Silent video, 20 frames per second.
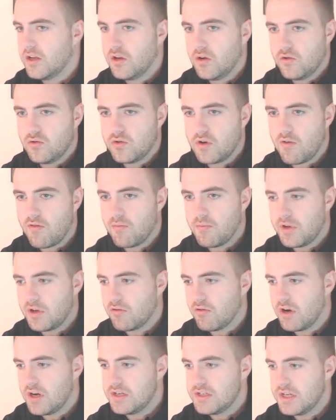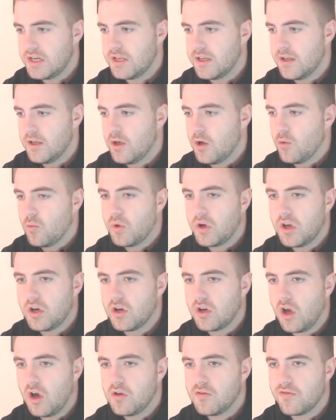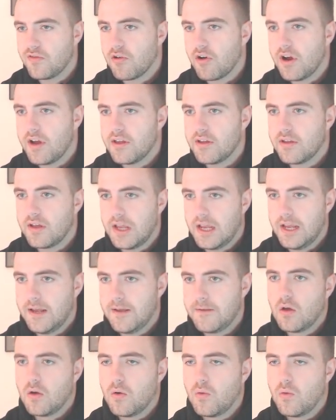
driving me crazy. We're going to go for it here.